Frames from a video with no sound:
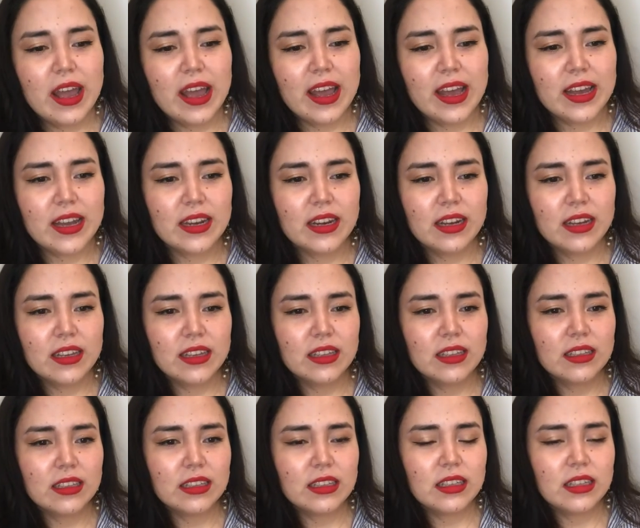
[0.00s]
and
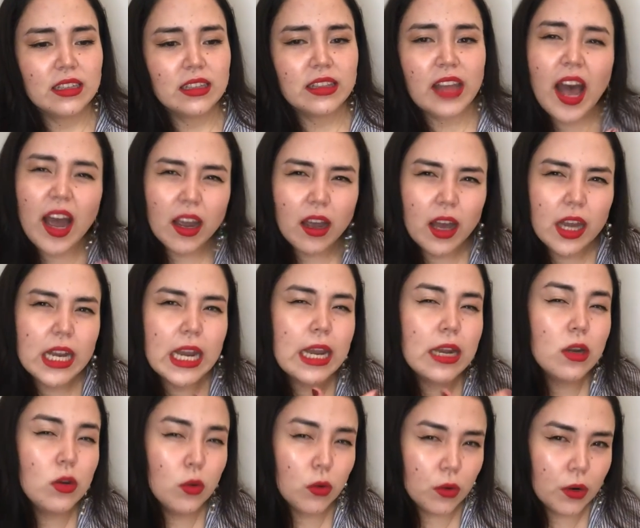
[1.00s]
that got
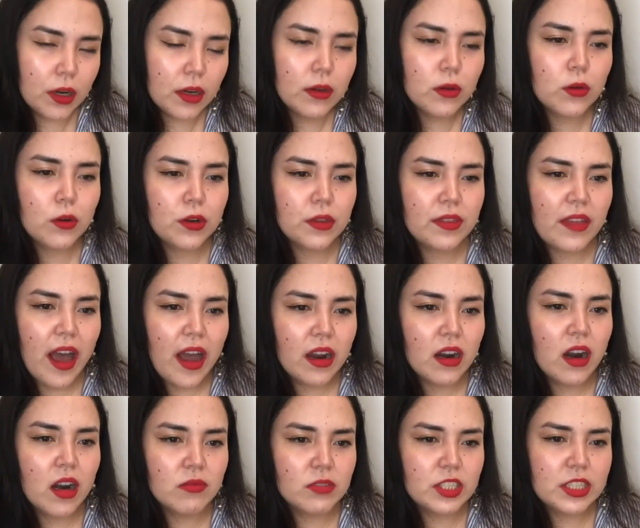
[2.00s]
ignored, or that
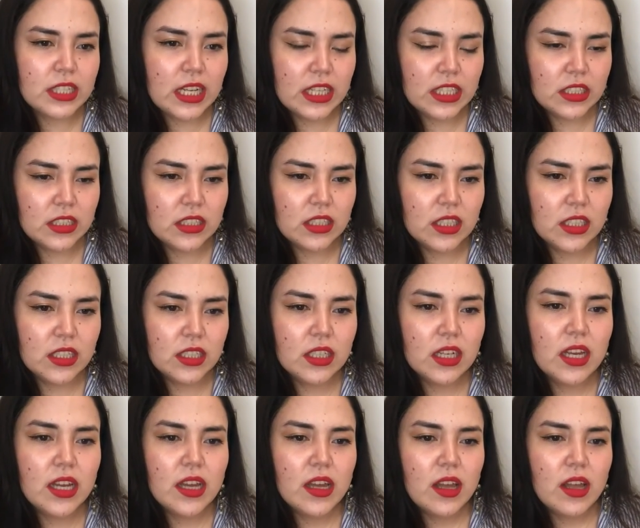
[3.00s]
conversation